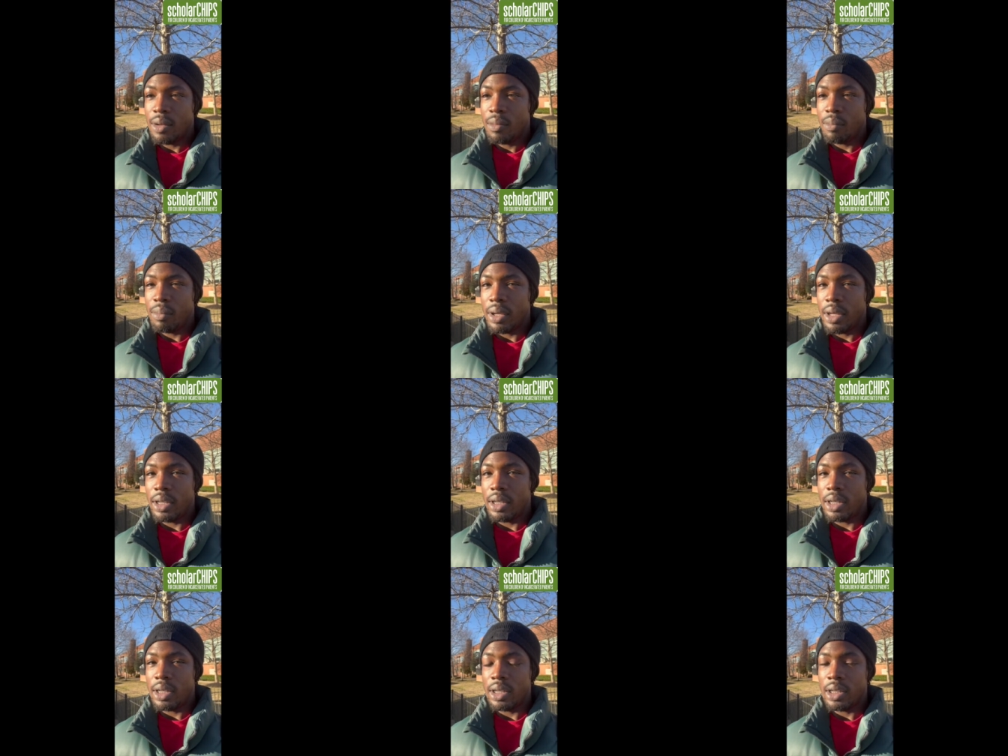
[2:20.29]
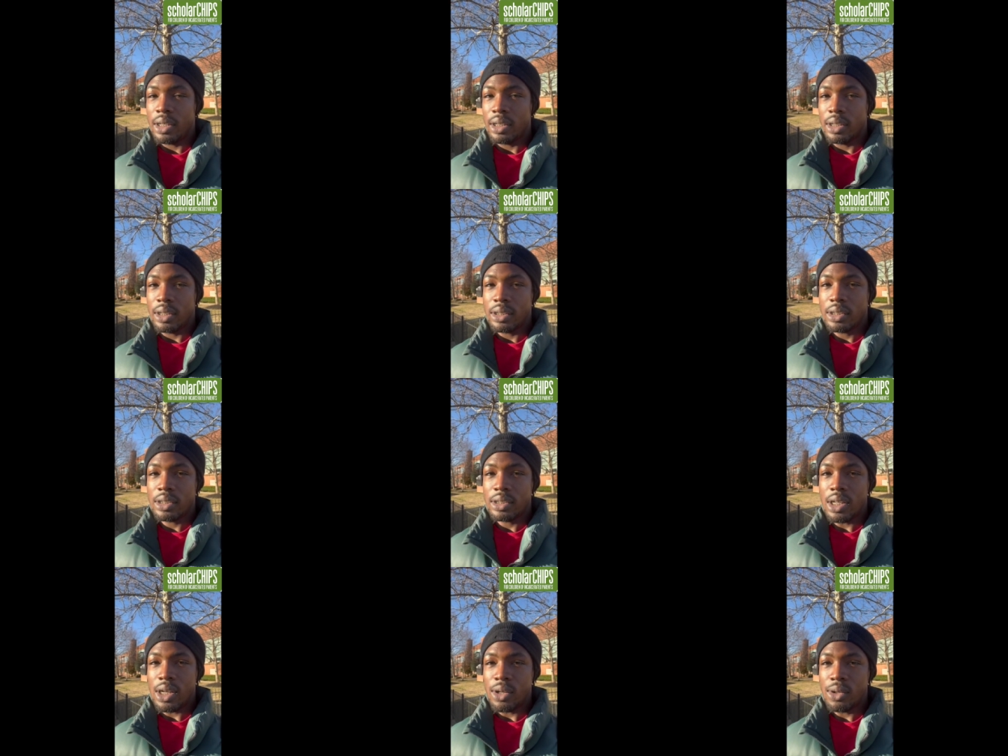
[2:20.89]
been a
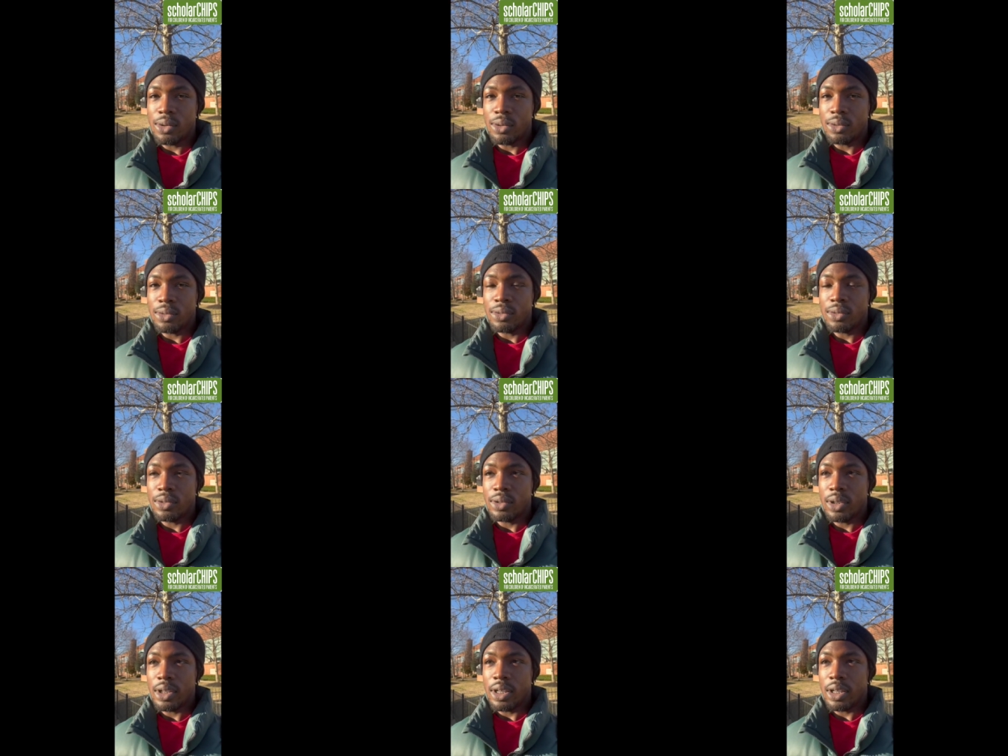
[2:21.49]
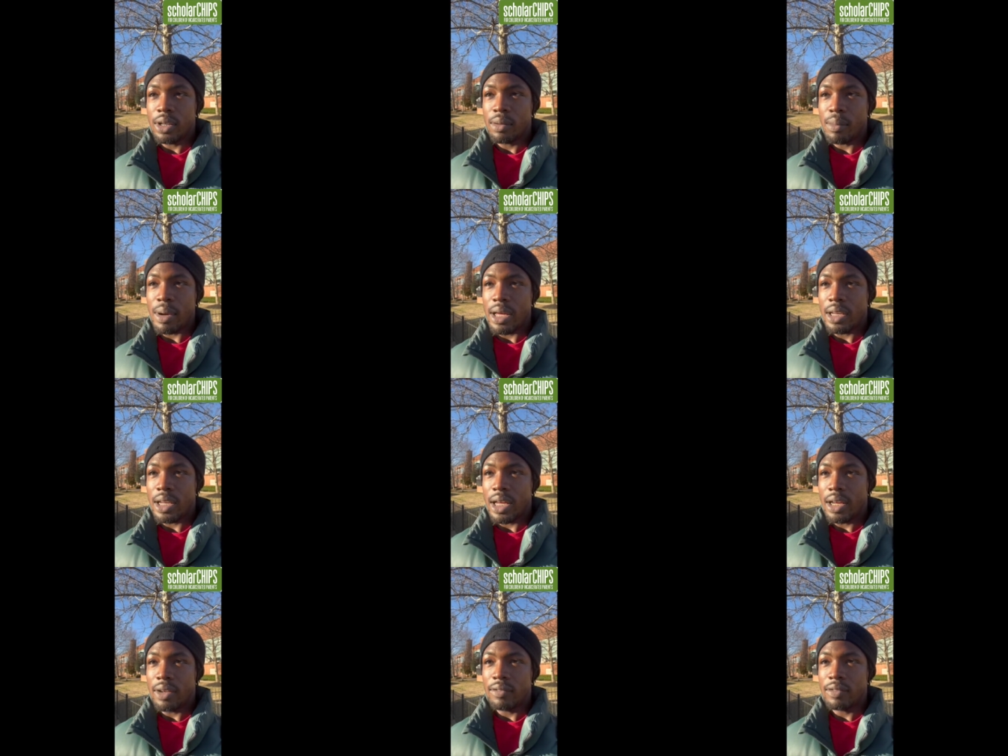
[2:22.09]
stone in my
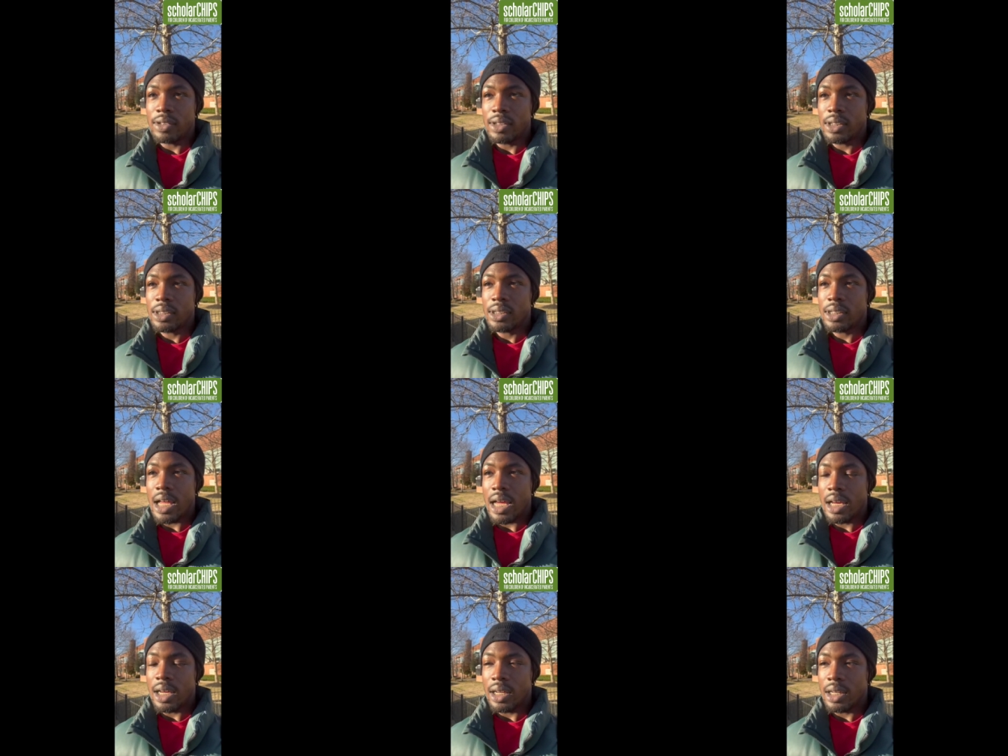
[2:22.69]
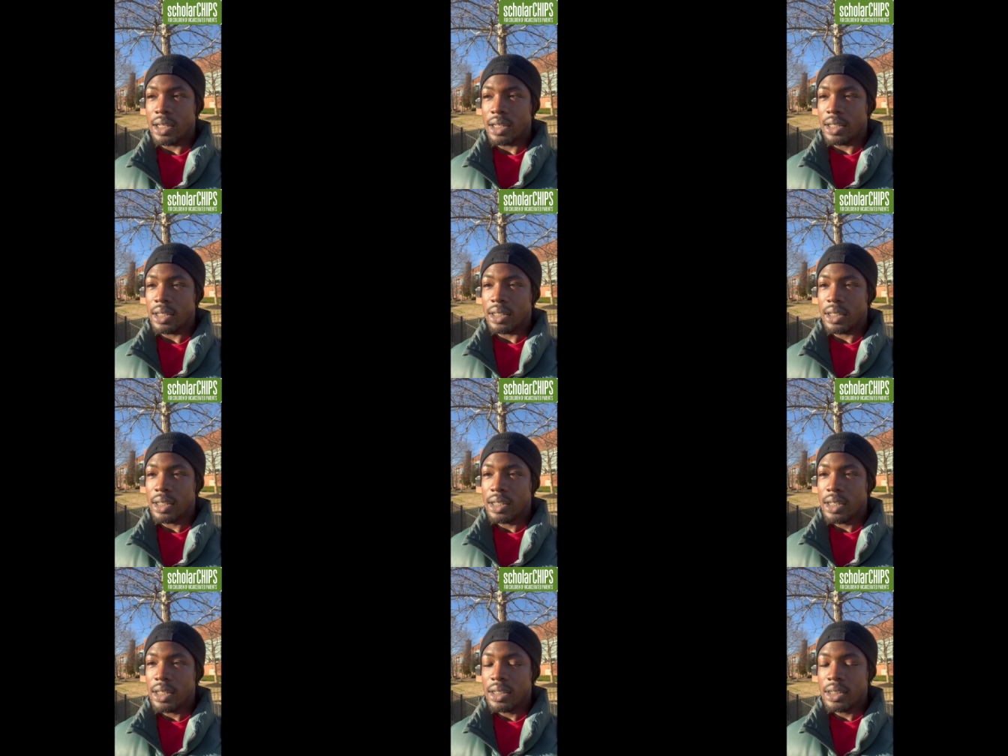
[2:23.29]
life, just like a
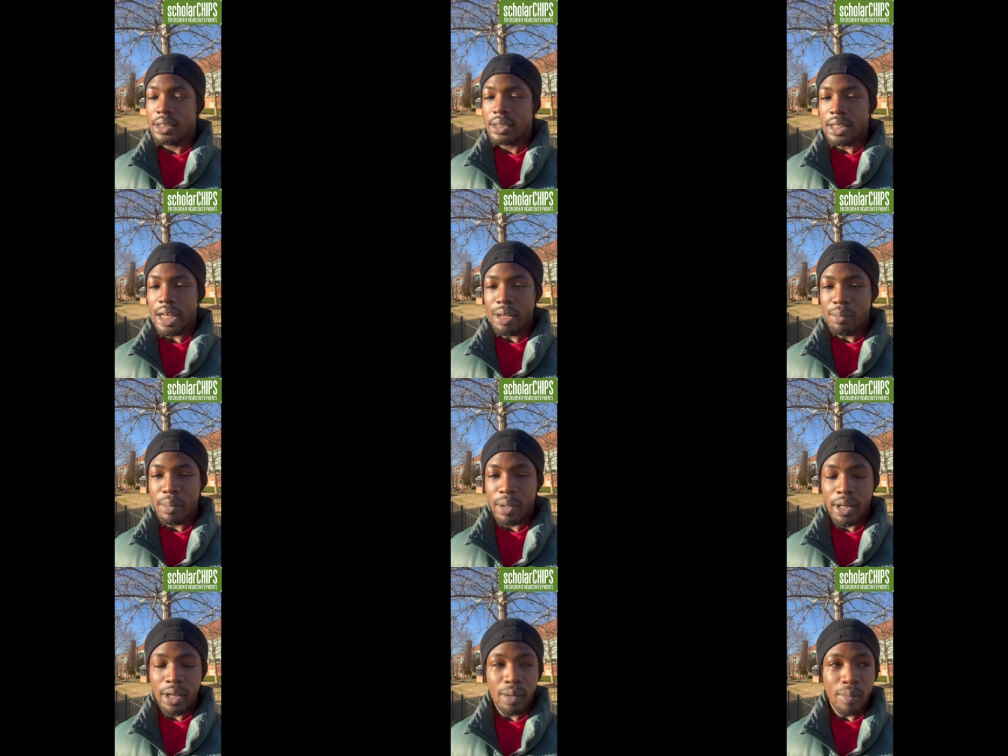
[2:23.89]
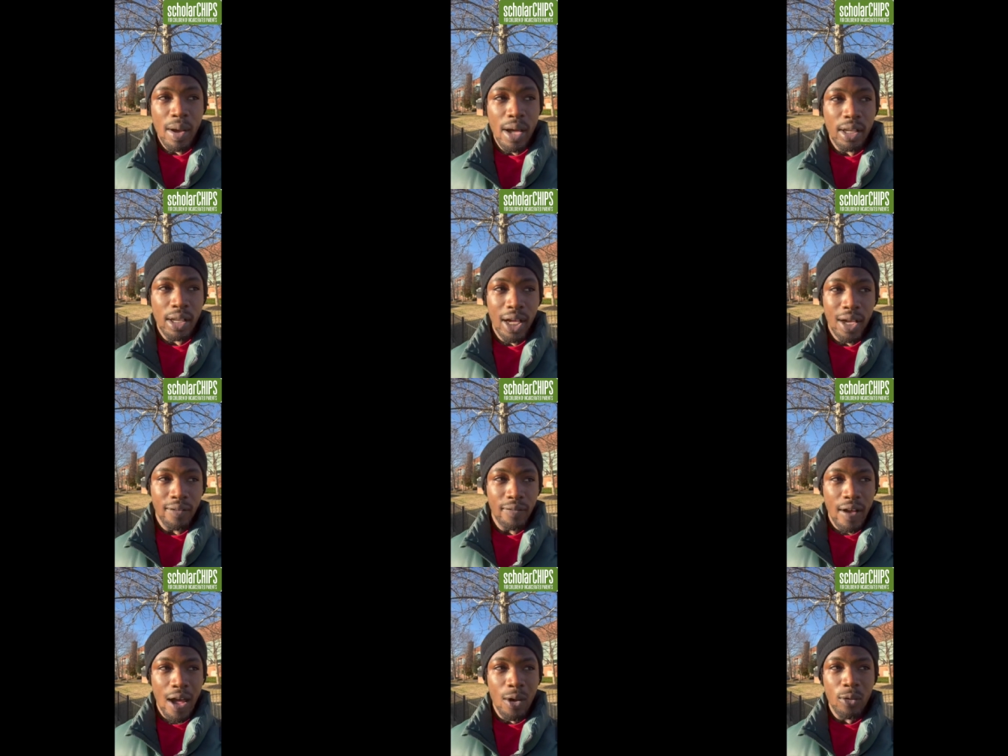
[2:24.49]
statement in my
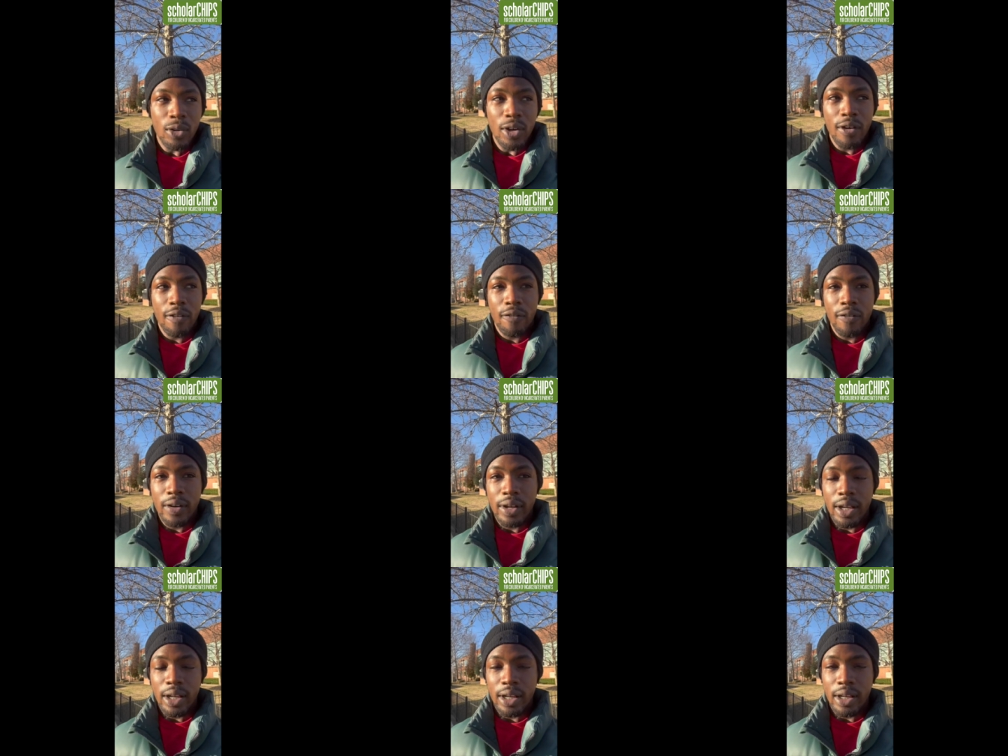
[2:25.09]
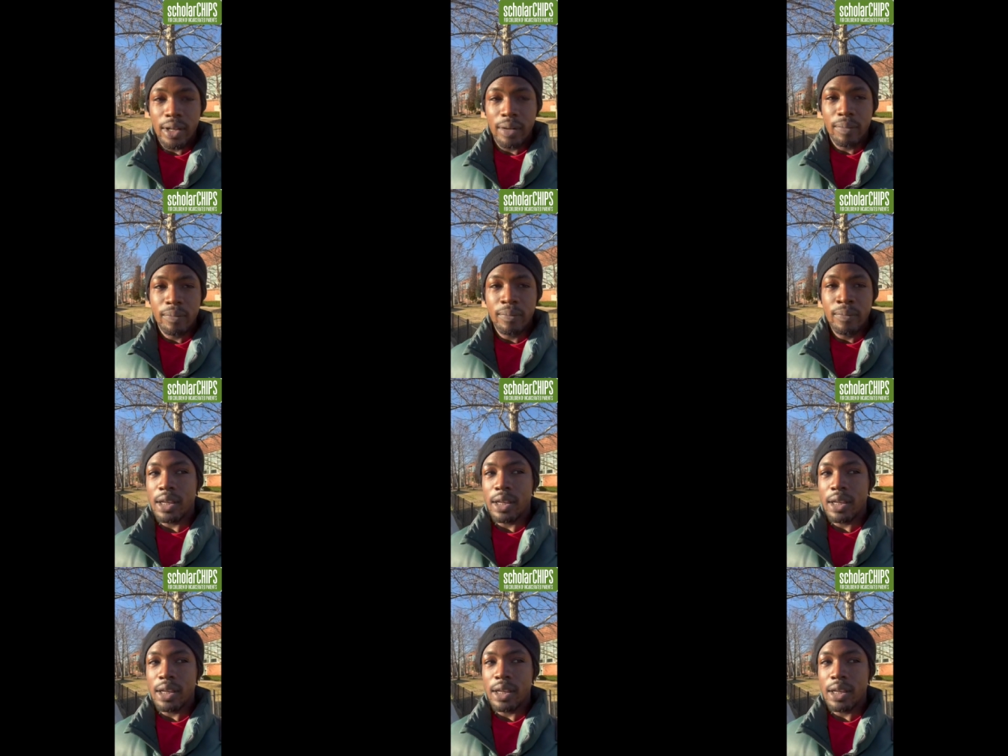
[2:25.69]
life. I will never forget it.